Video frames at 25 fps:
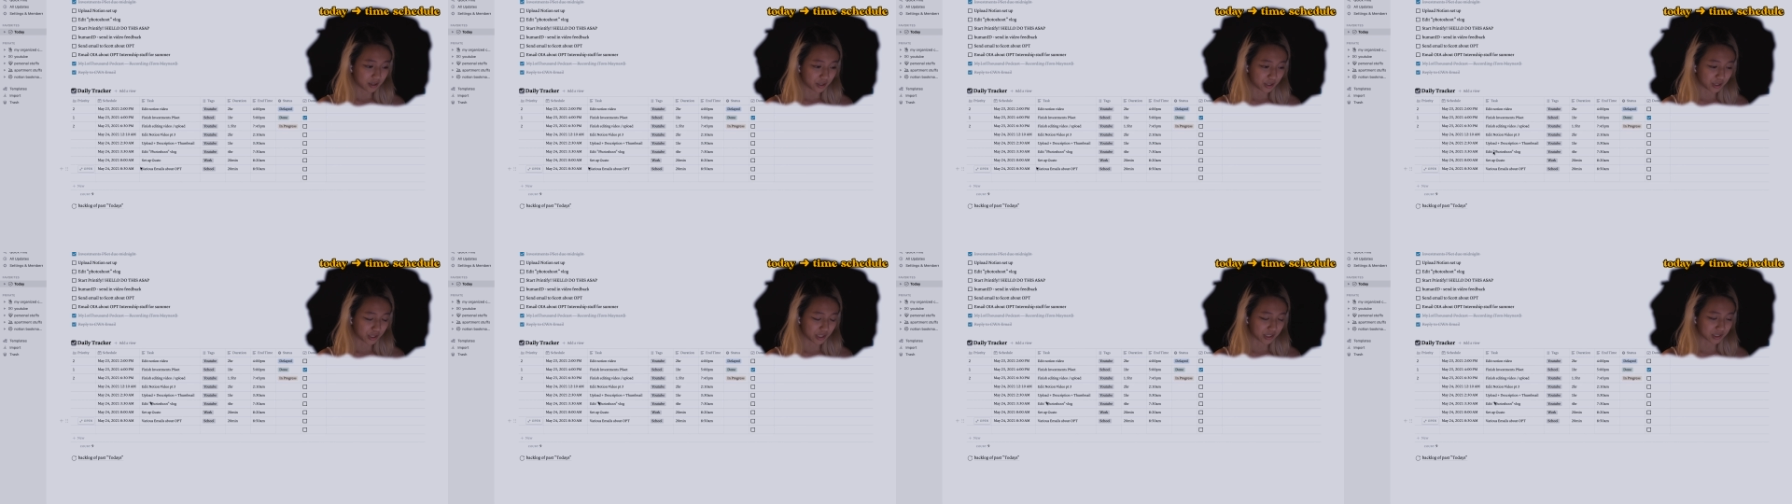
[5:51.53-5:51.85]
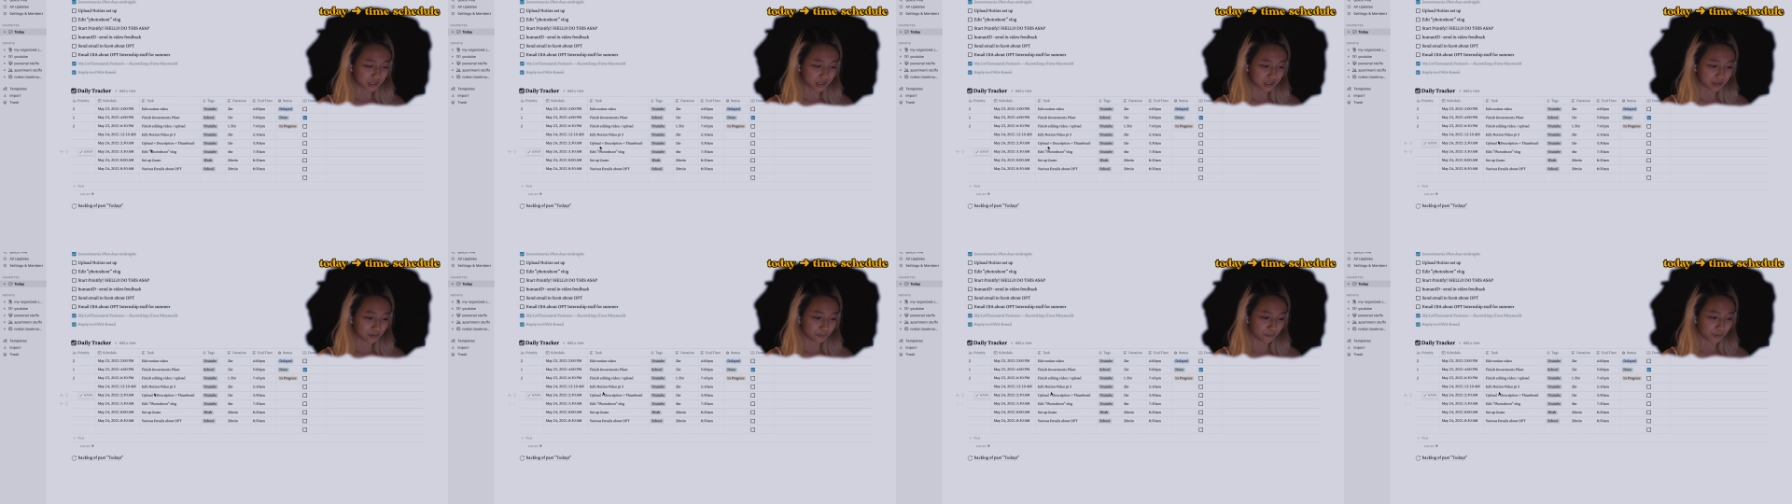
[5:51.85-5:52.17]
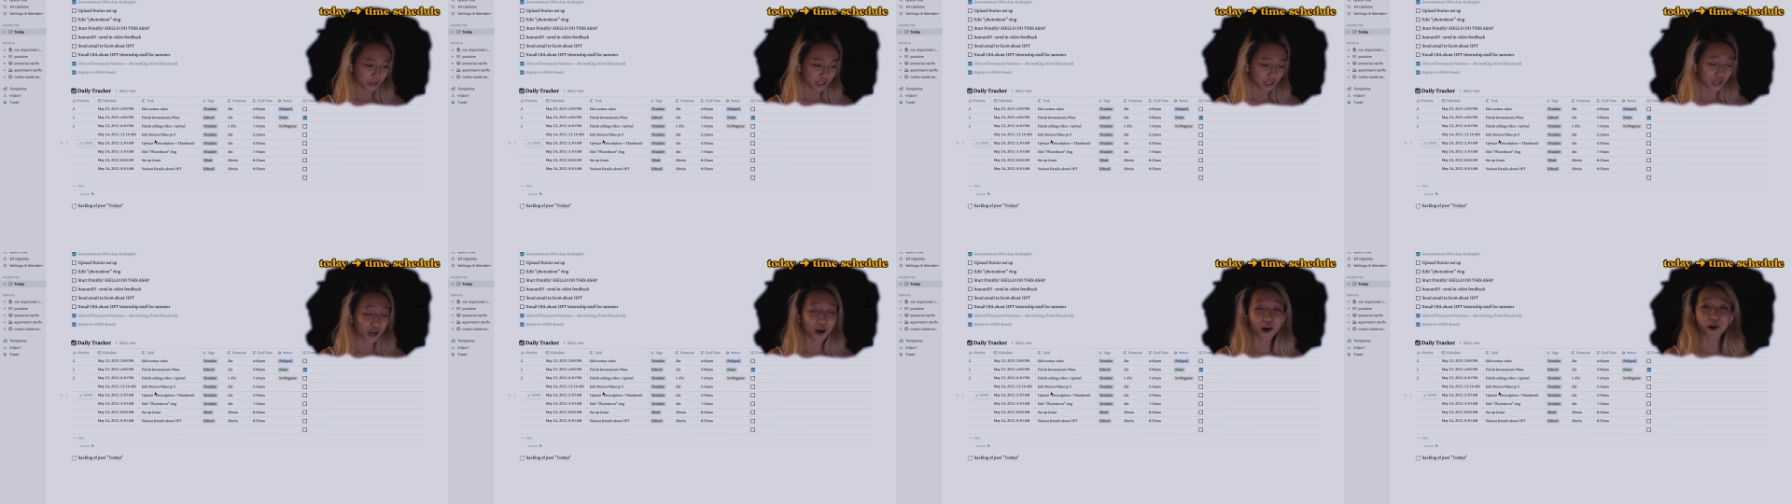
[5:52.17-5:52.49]
this
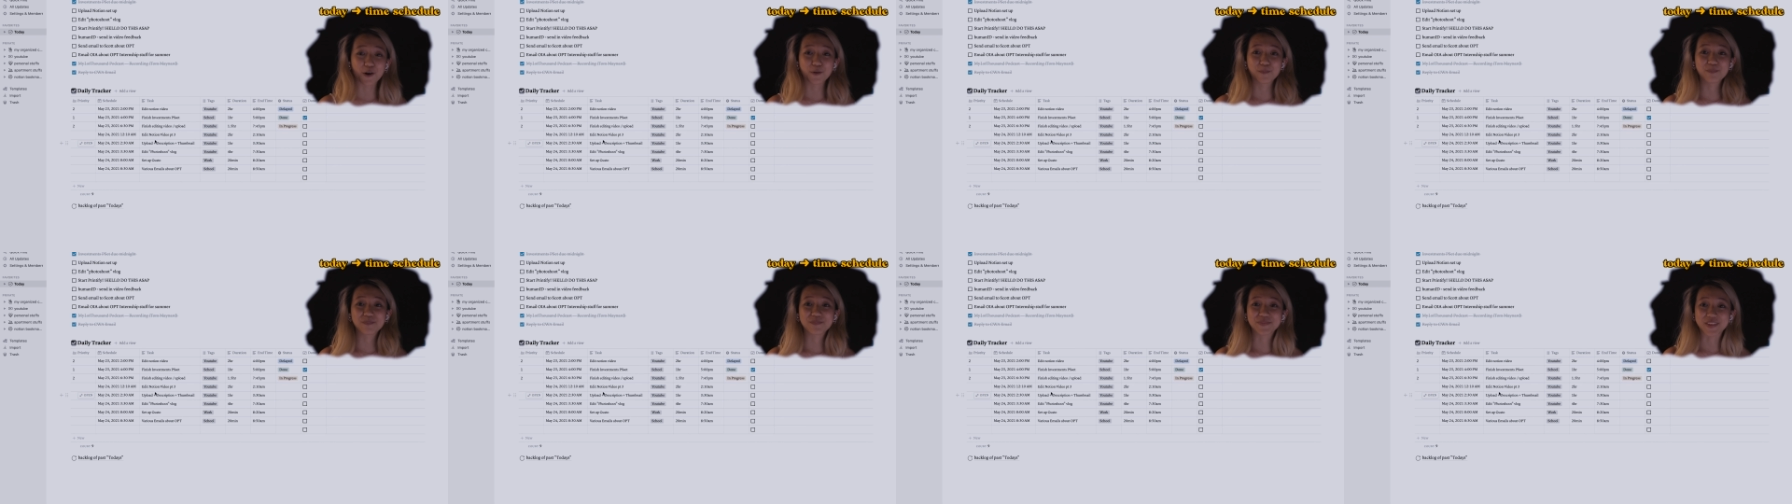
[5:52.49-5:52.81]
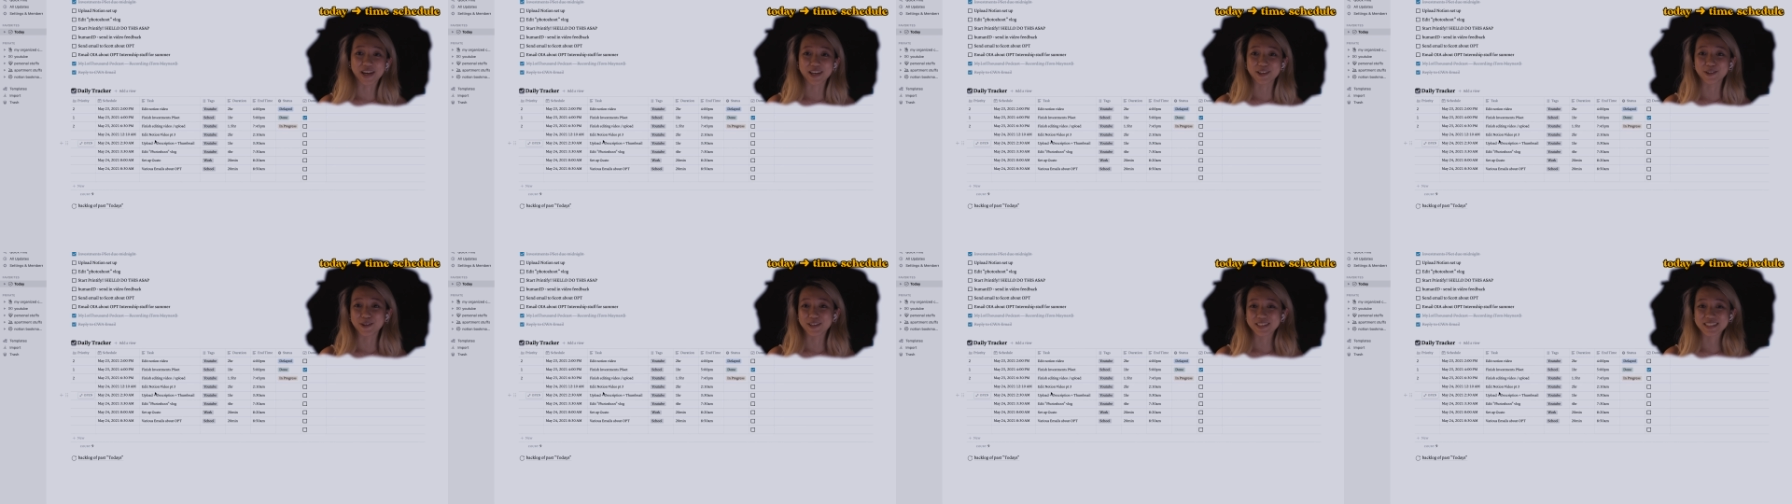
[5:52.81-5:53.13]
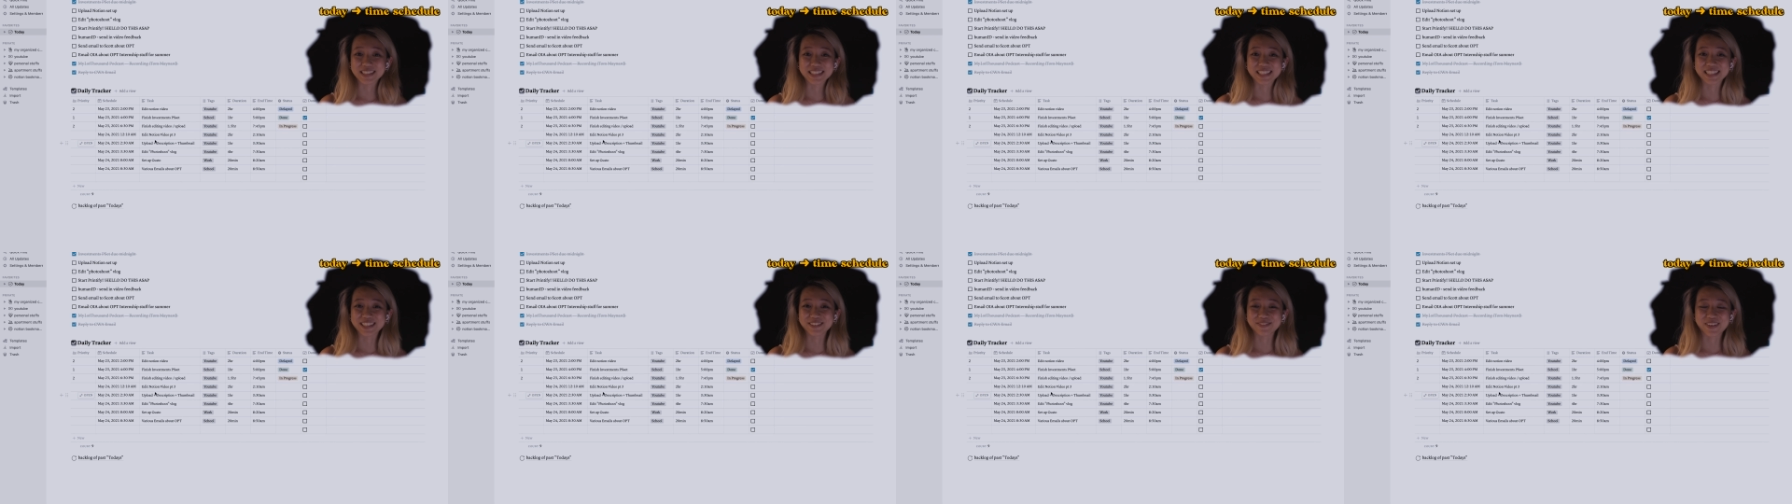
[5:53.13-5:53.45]
video that you're
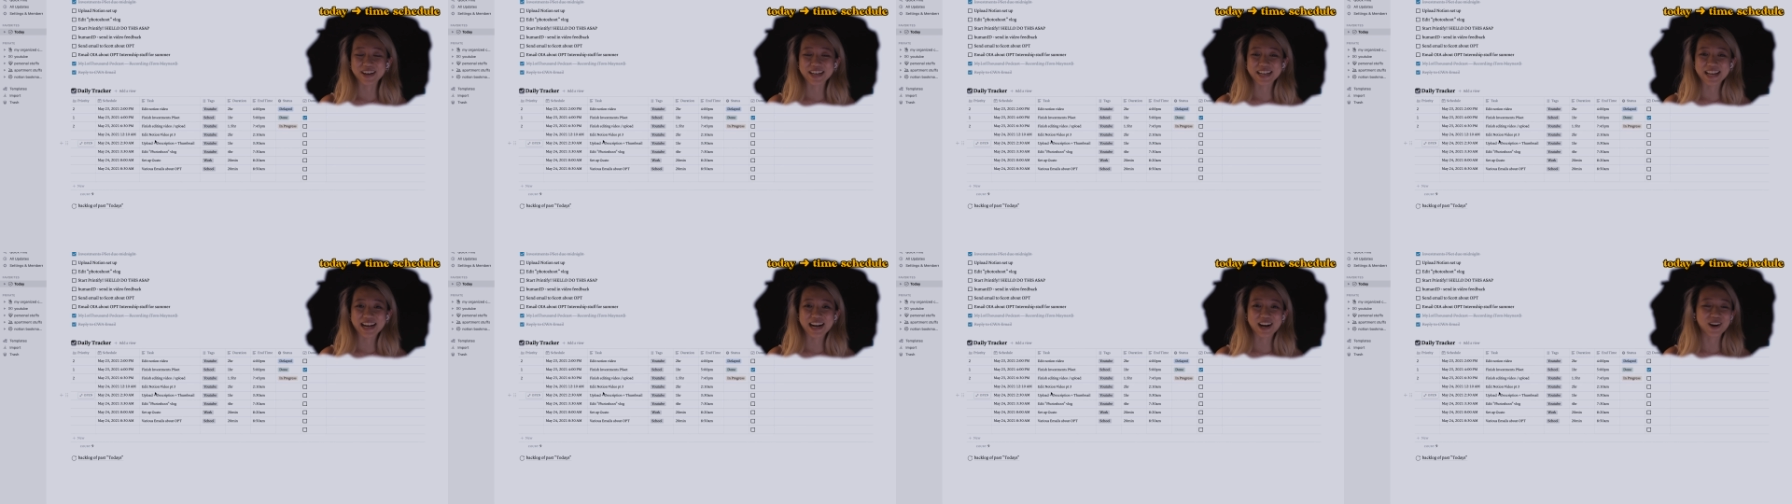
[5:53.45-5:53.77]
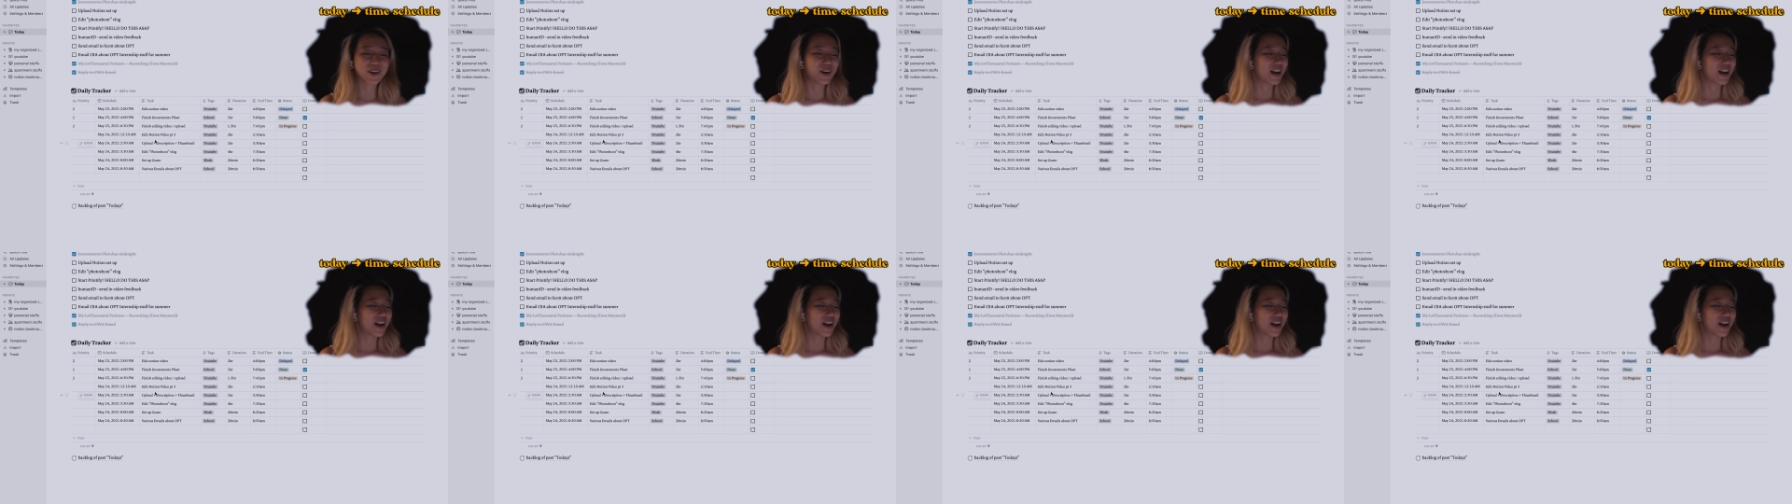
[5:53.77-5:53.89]
seeing right now,